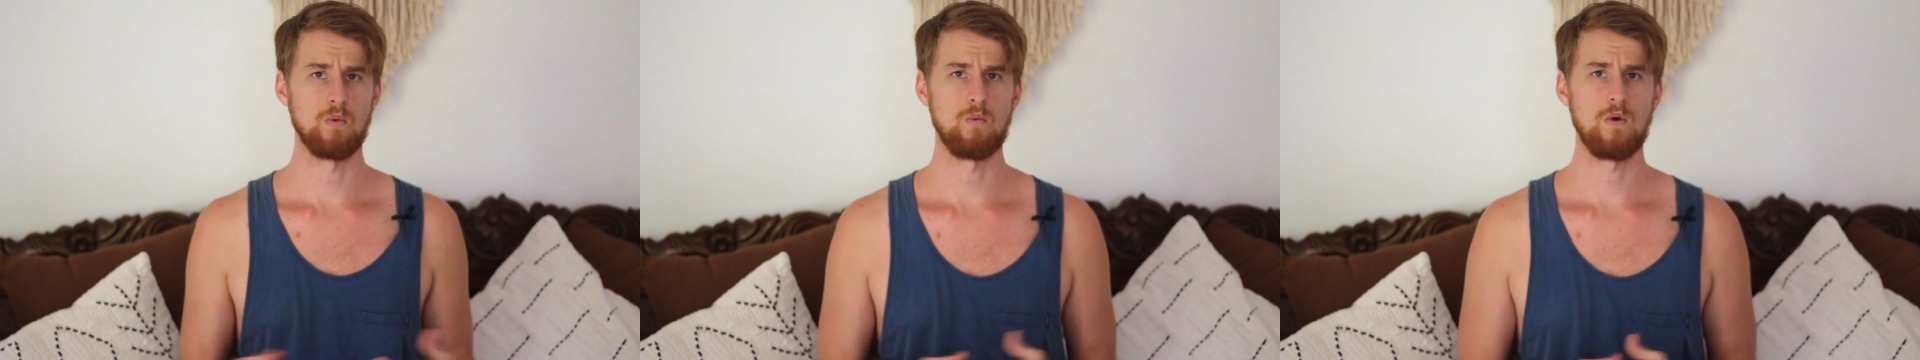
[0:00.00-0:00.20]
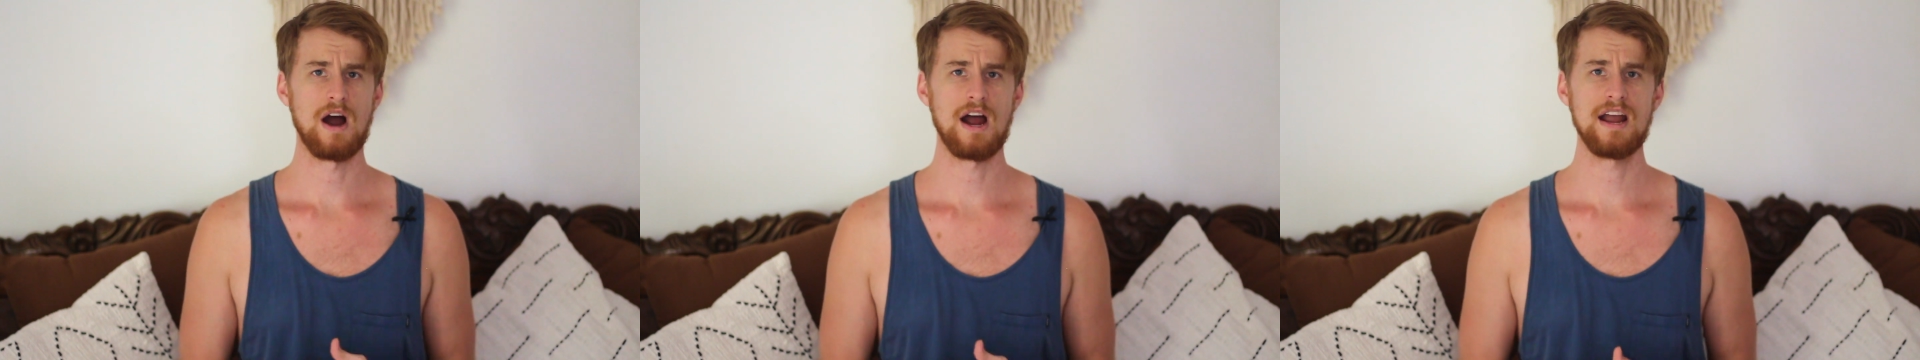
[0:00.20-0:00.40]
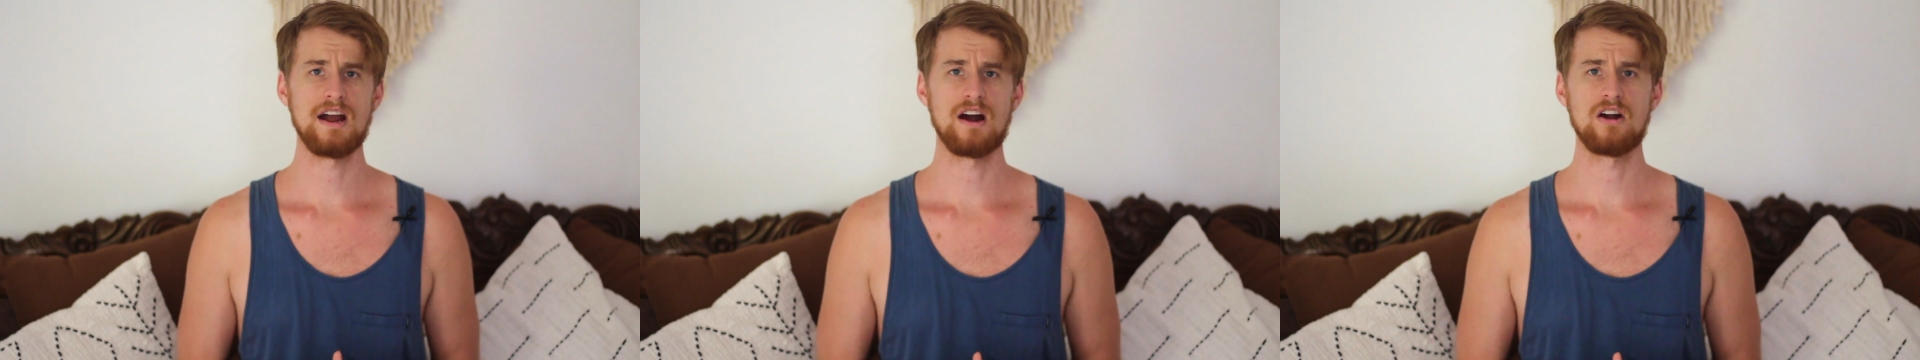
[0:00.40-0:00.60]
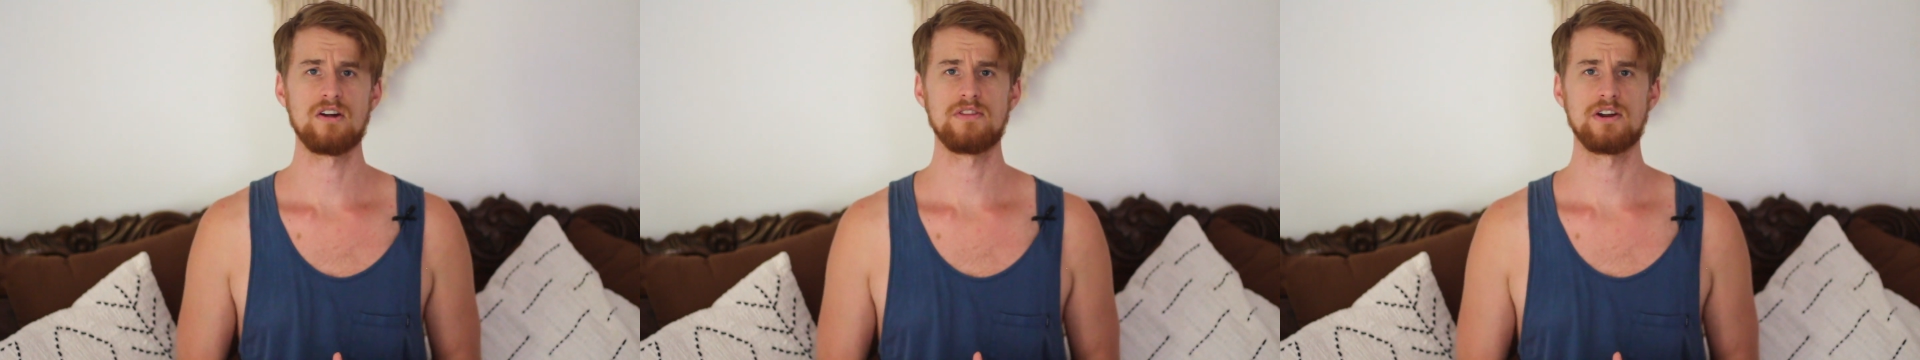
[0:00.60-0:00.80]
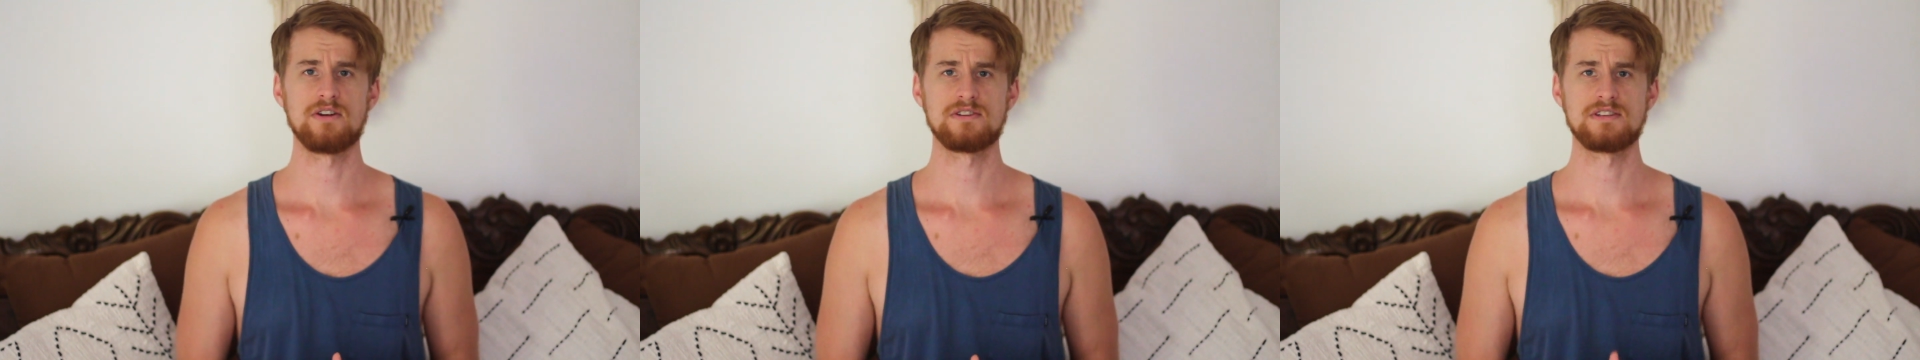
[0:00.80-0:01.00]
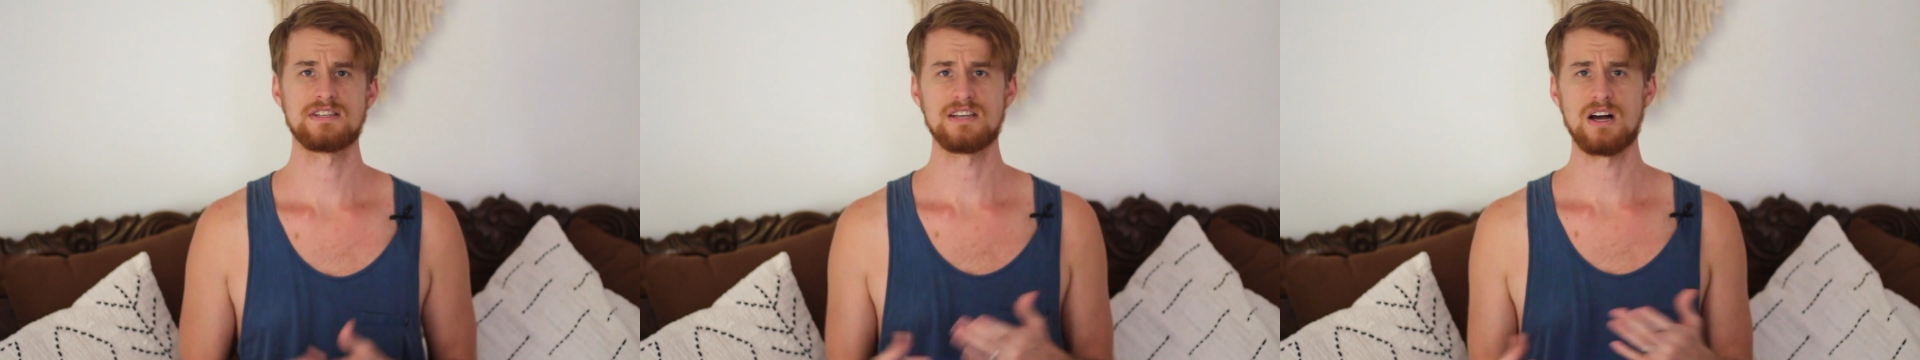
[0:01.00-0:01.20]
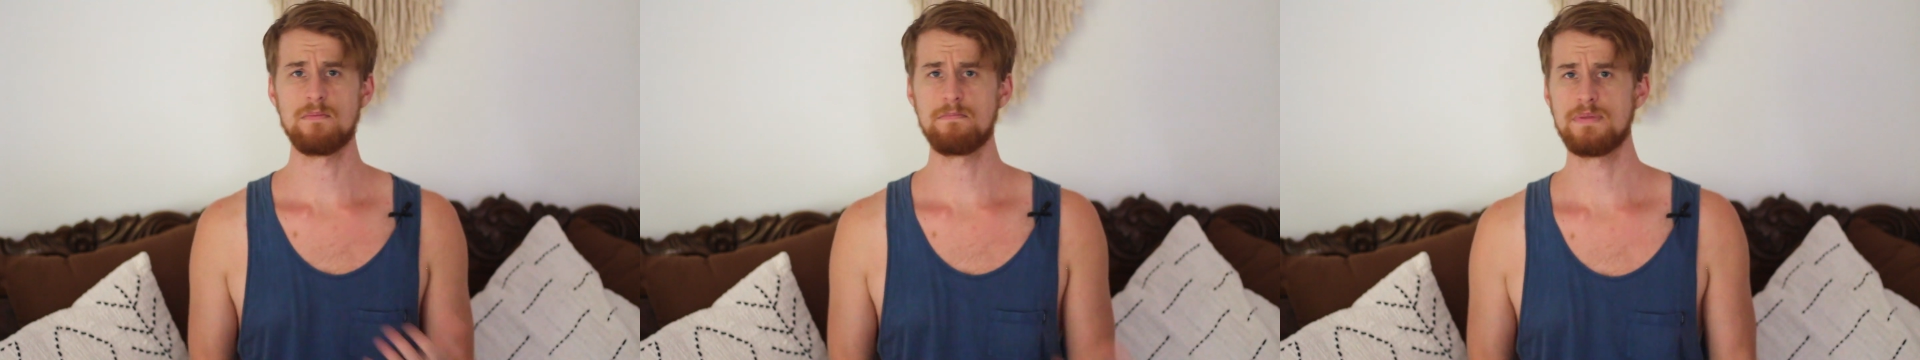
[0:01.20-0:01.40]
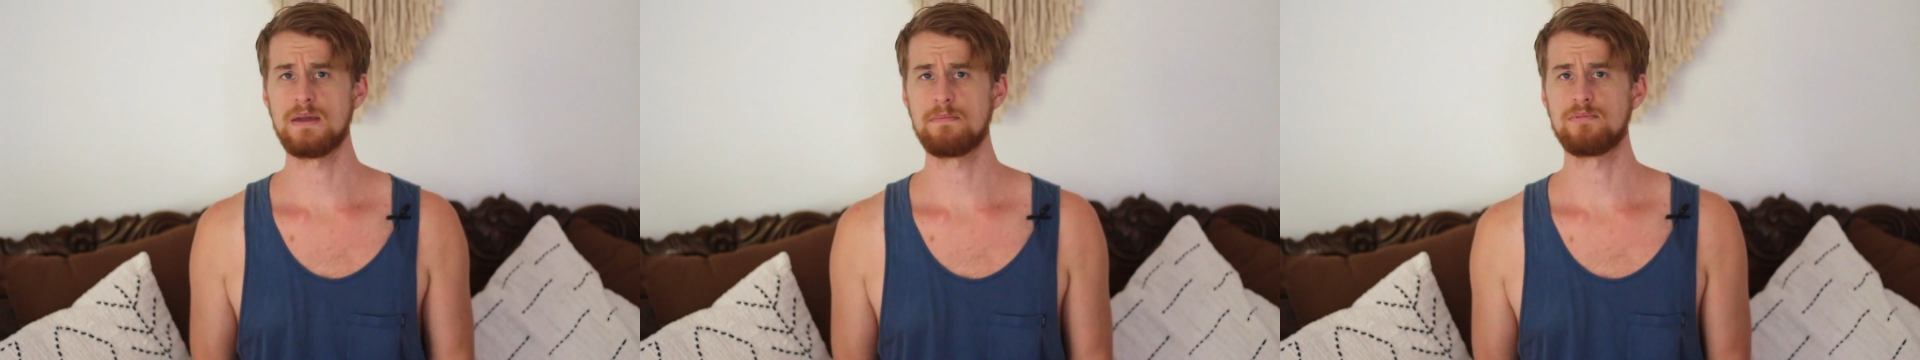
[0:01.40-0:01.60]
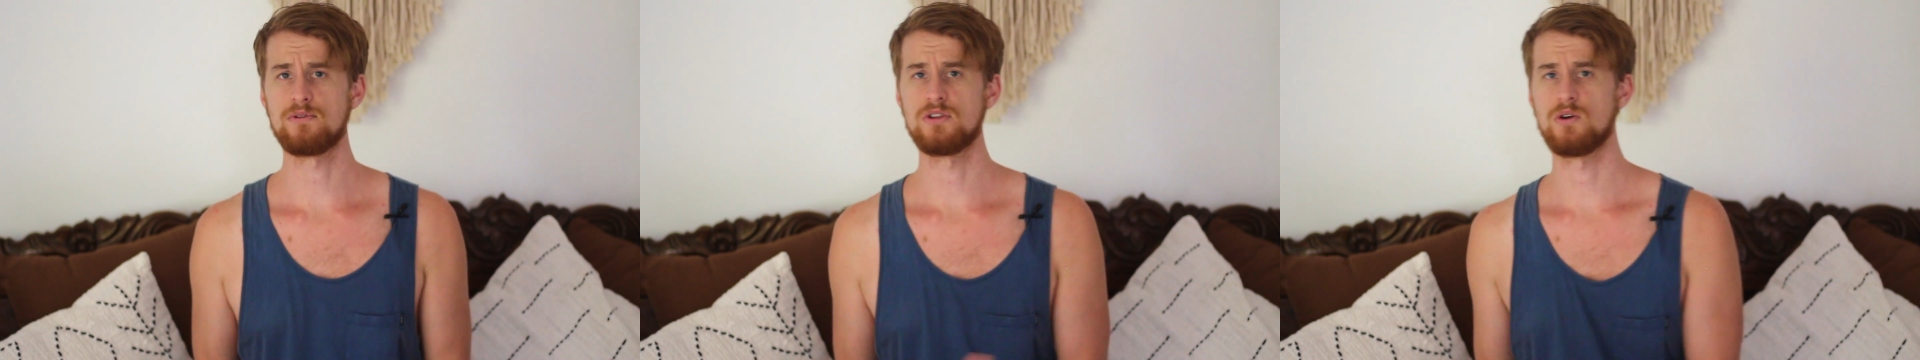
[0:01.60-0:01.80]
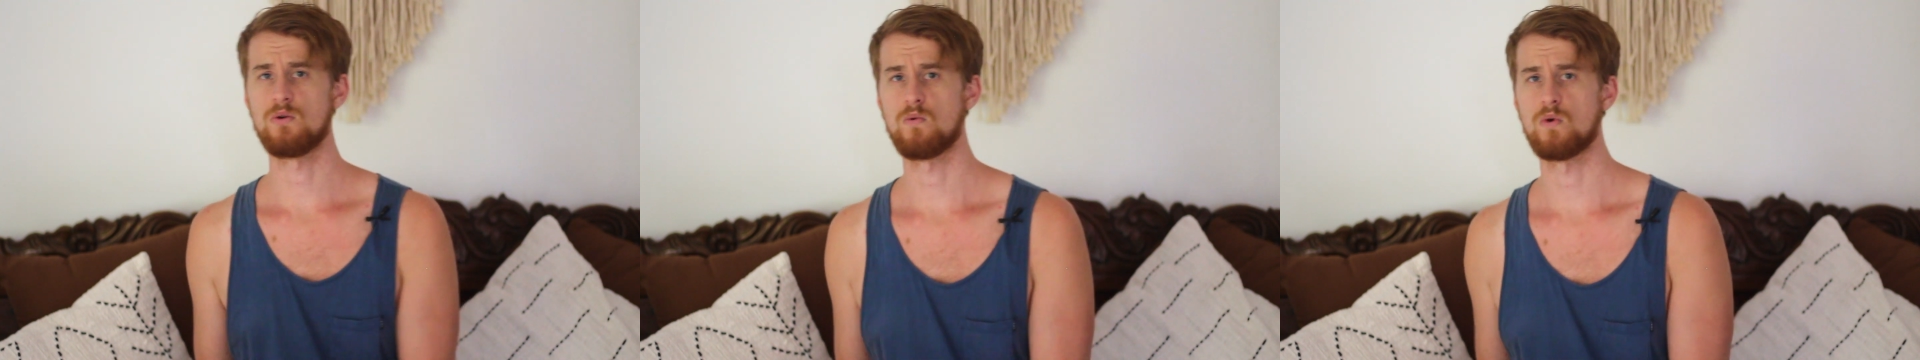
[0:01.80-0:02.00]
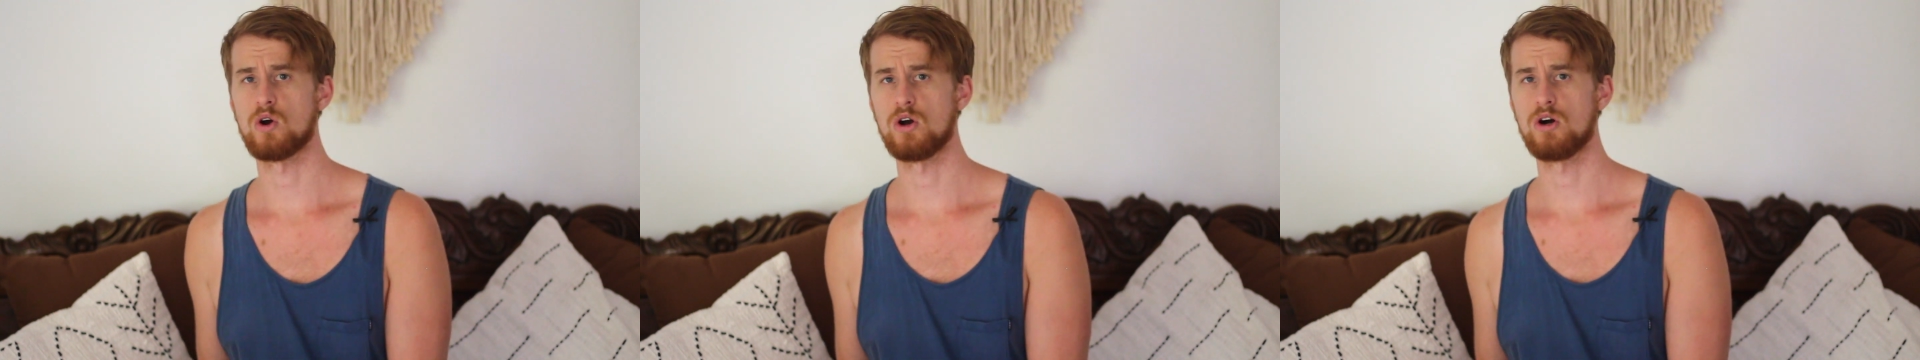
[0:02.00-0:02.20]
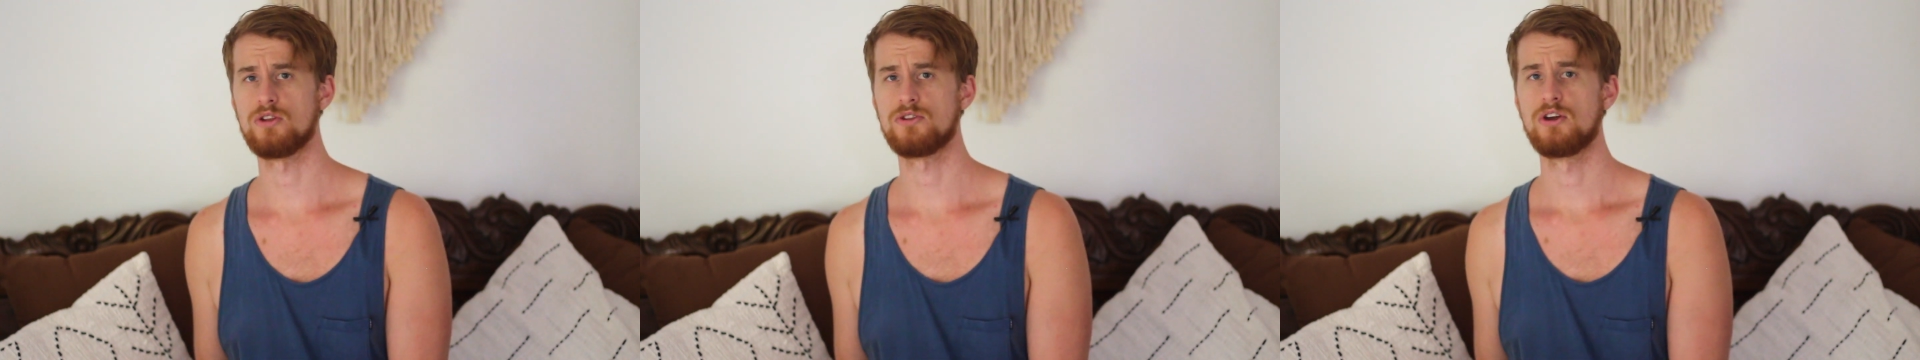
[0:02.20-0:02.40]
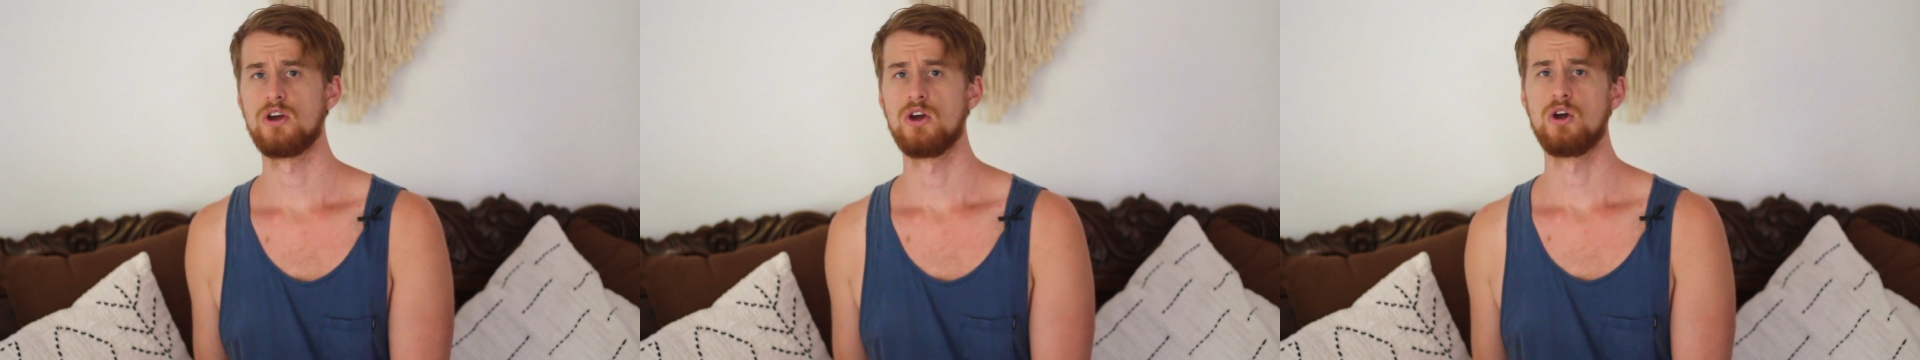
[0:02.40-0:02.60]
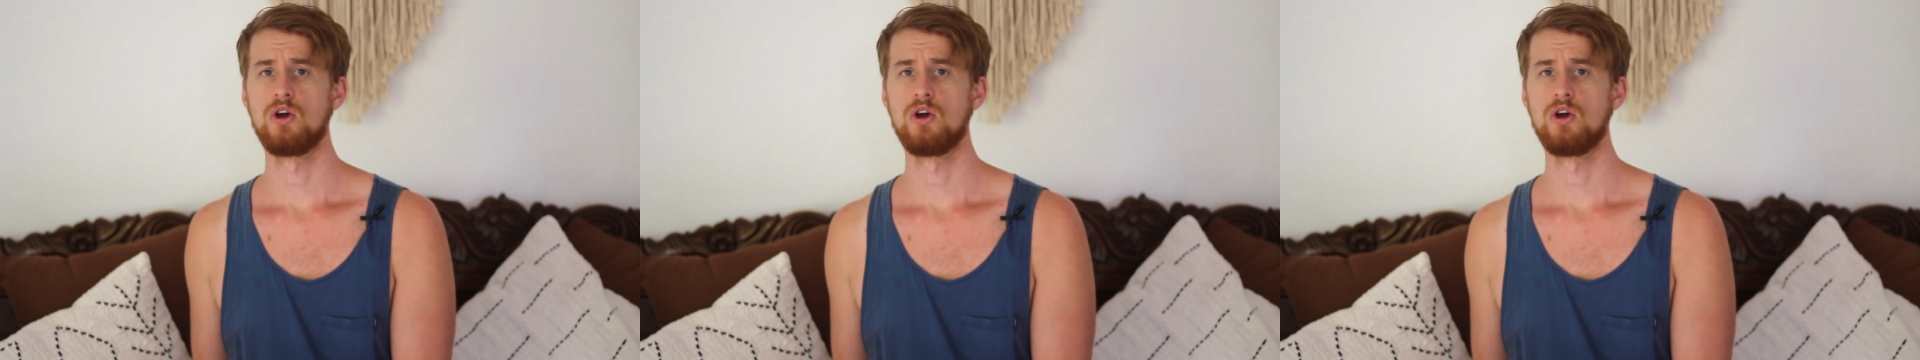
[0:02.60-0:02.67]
Why are there some people in the world